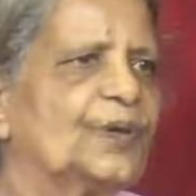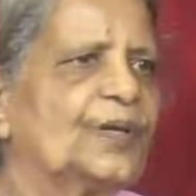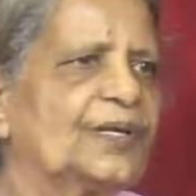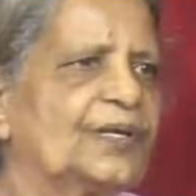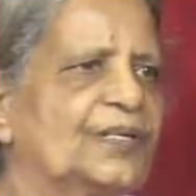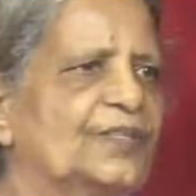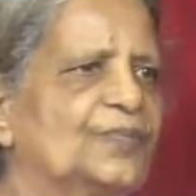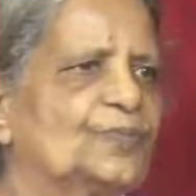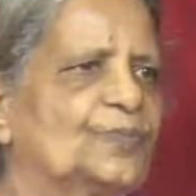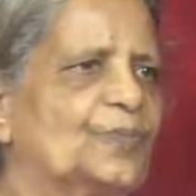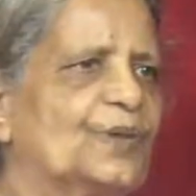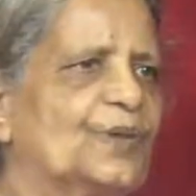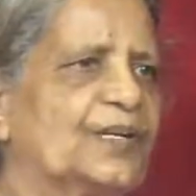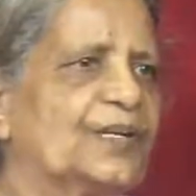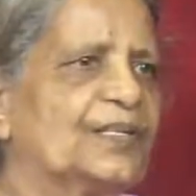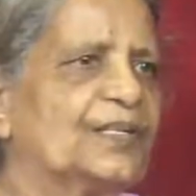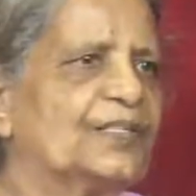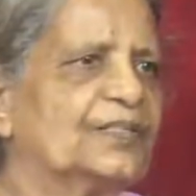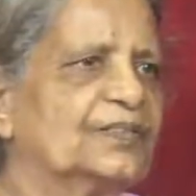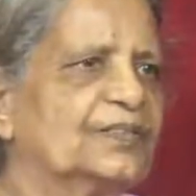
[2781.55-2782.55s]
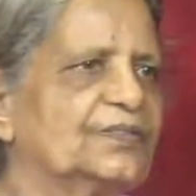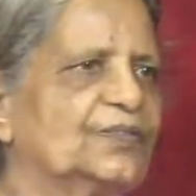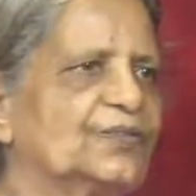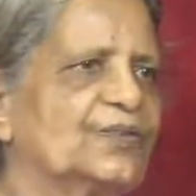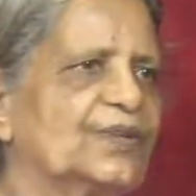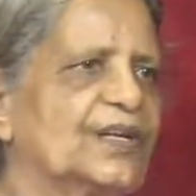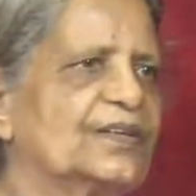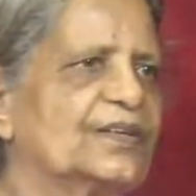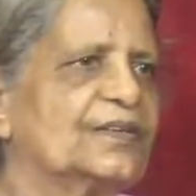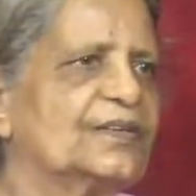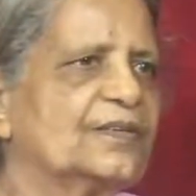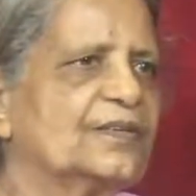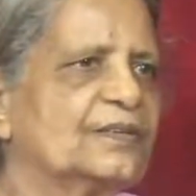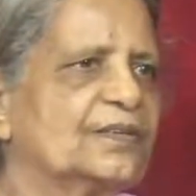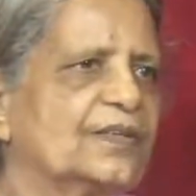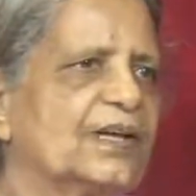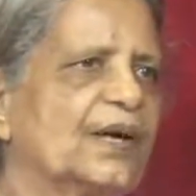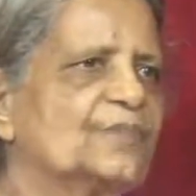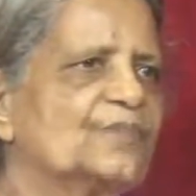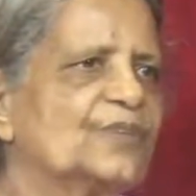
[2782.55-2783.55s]
pray, you pray, you take
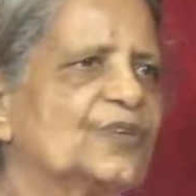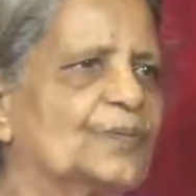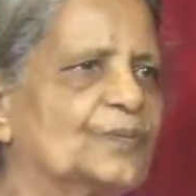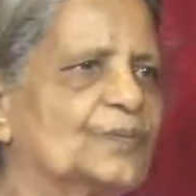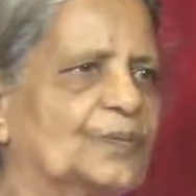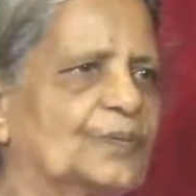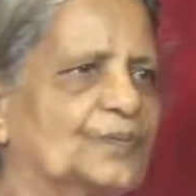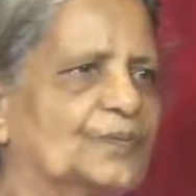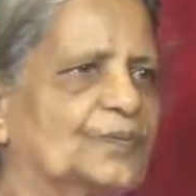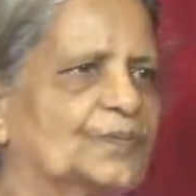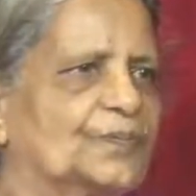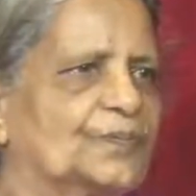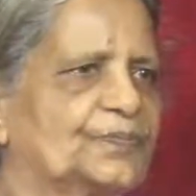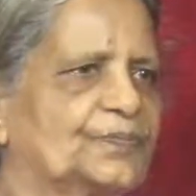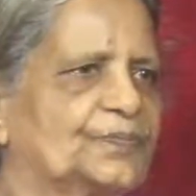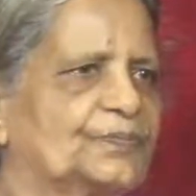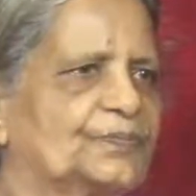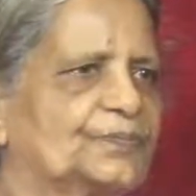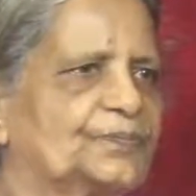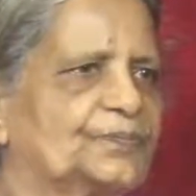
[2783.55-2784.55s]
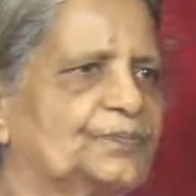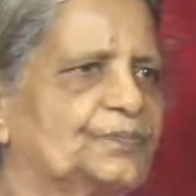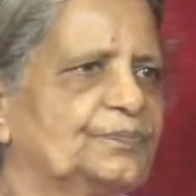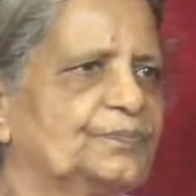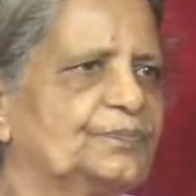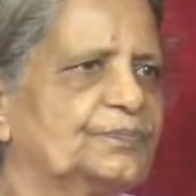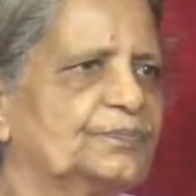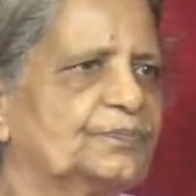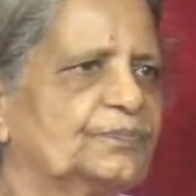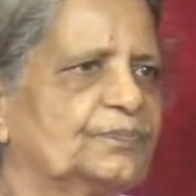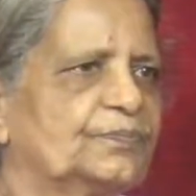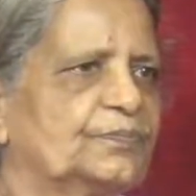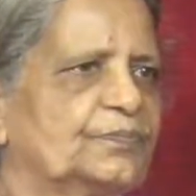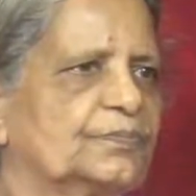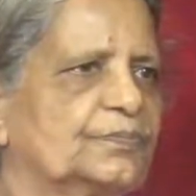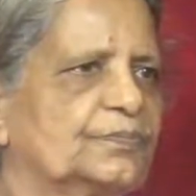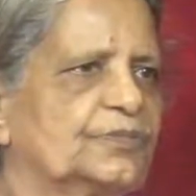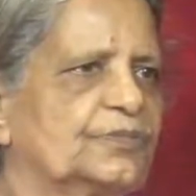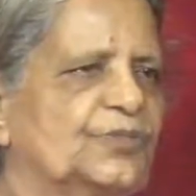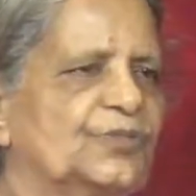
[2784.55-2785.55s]
Nam Japa. Mm.
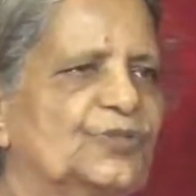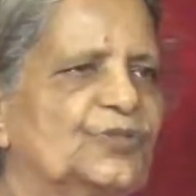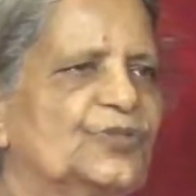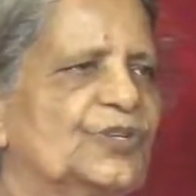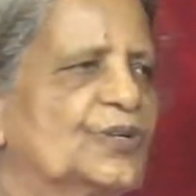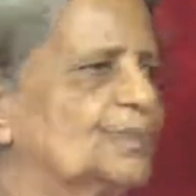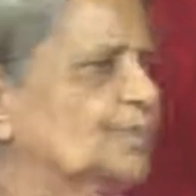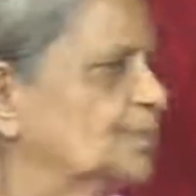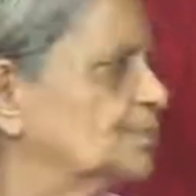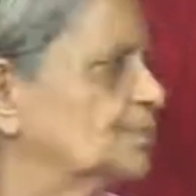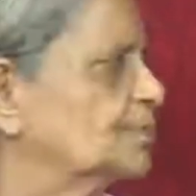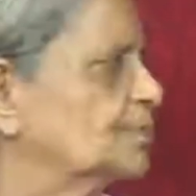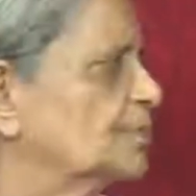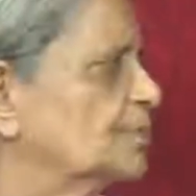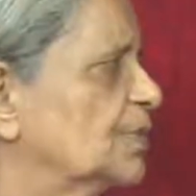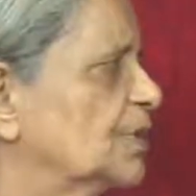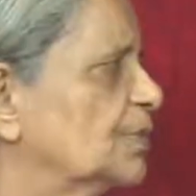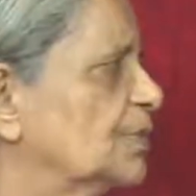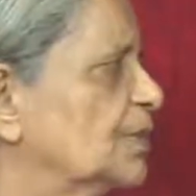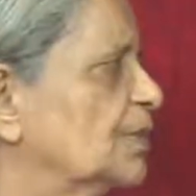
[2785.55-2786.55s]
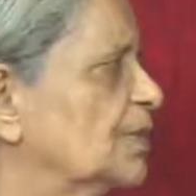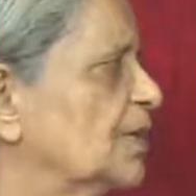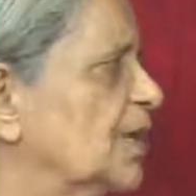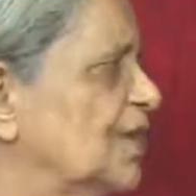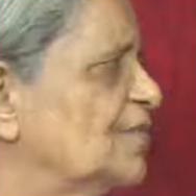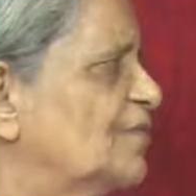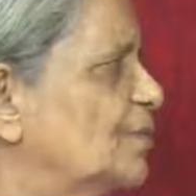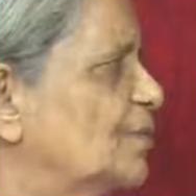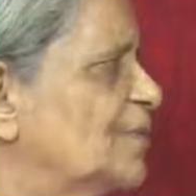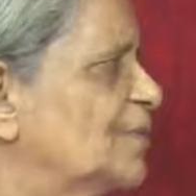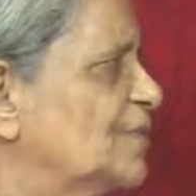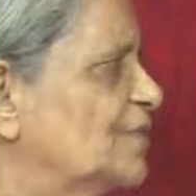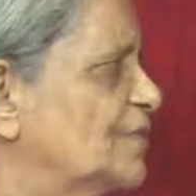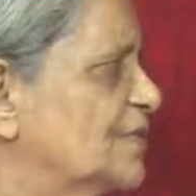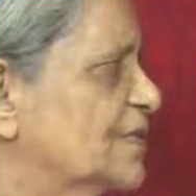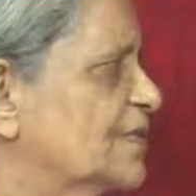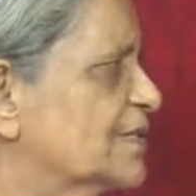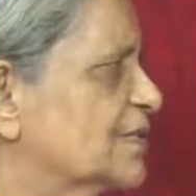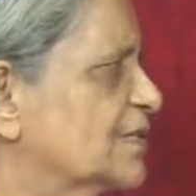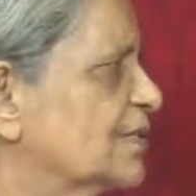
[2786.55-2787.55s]
You jap. Everybody
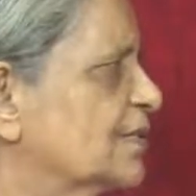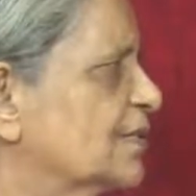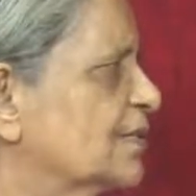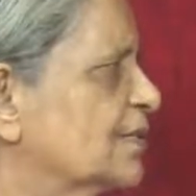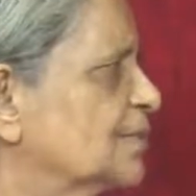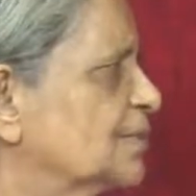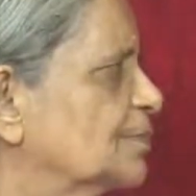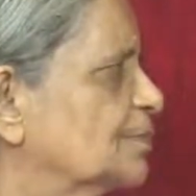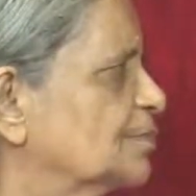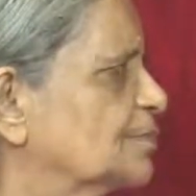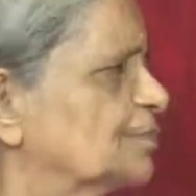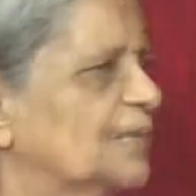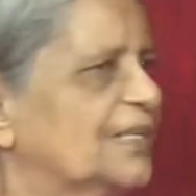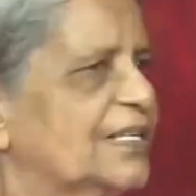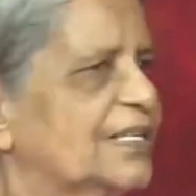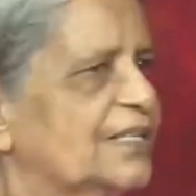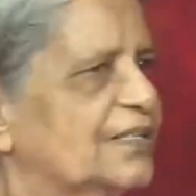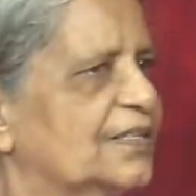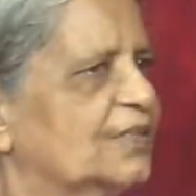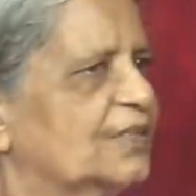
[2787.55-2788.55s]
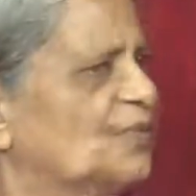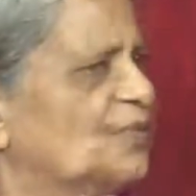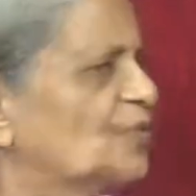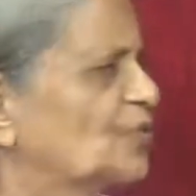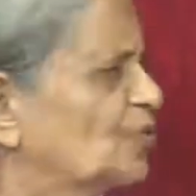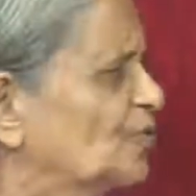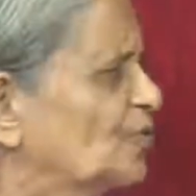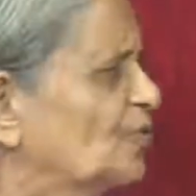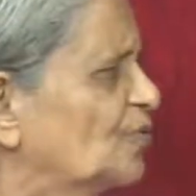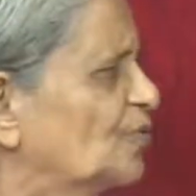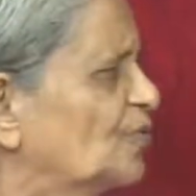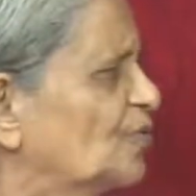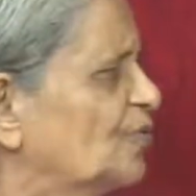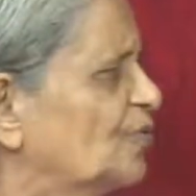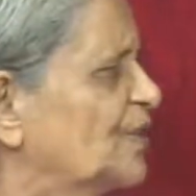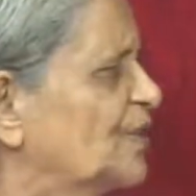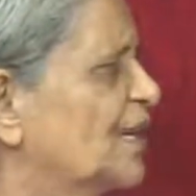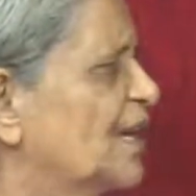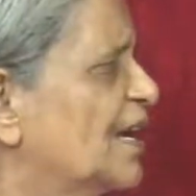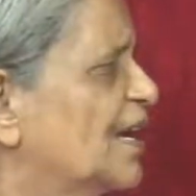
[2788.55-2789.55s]
will say. But do
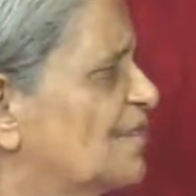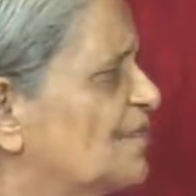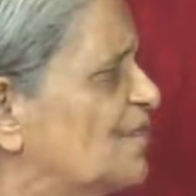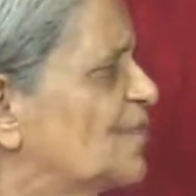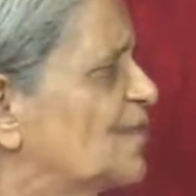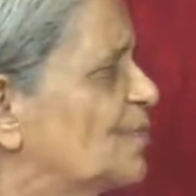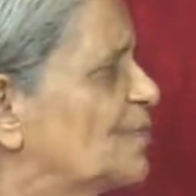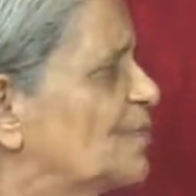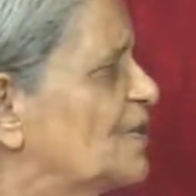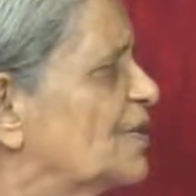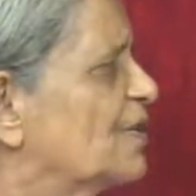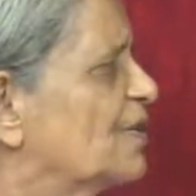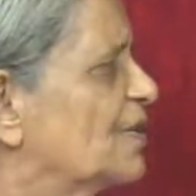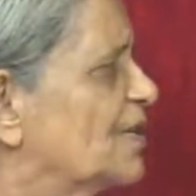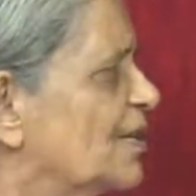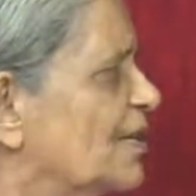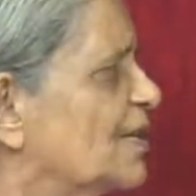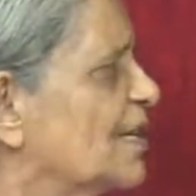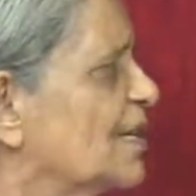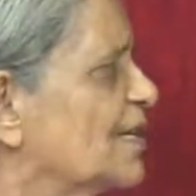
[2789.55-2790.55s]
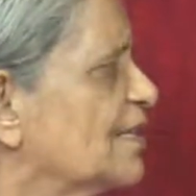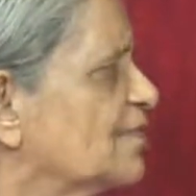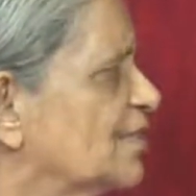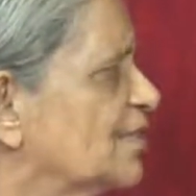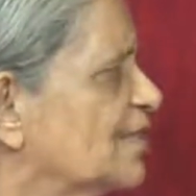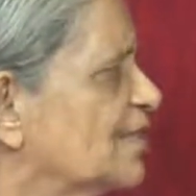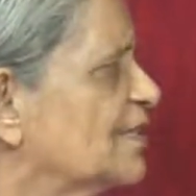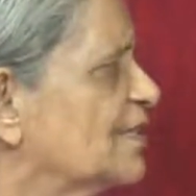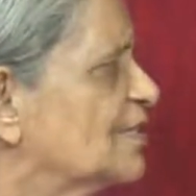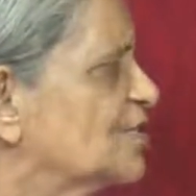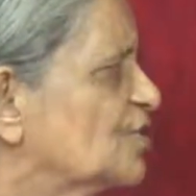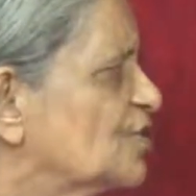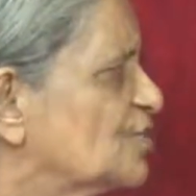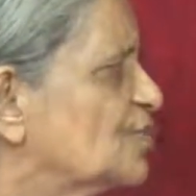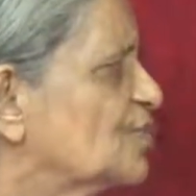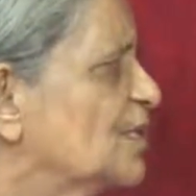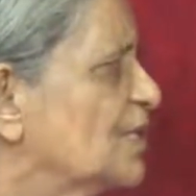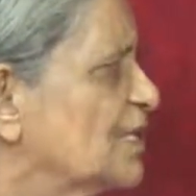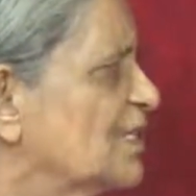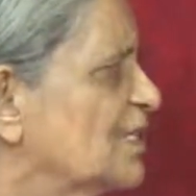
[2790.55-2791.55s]
we everybody realize what does
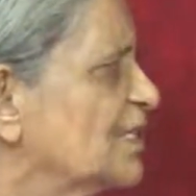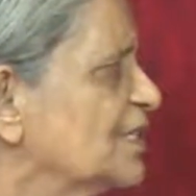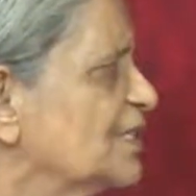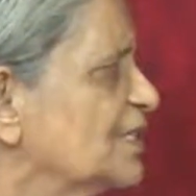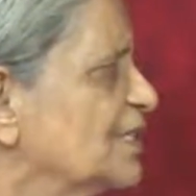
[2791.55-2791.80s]
it mean